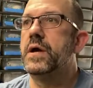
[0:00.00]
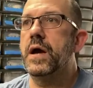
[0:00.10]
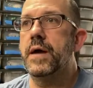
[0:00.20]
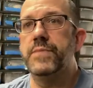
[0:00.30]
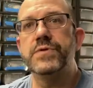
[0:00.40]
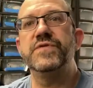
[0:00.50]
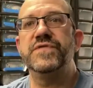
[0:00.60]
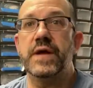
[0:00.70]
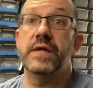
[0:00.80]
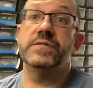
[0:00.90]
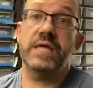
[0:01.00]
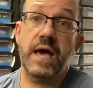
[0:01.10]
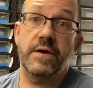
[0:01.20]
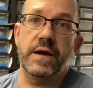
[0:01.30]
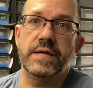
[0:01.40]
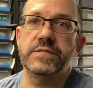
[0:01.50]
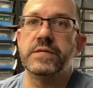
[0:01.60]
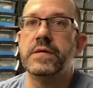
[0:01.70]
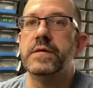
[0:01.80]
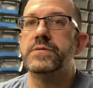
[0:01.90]
Those are fed on Saturdays.
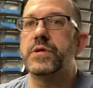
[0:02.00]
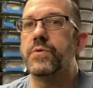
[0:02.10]
So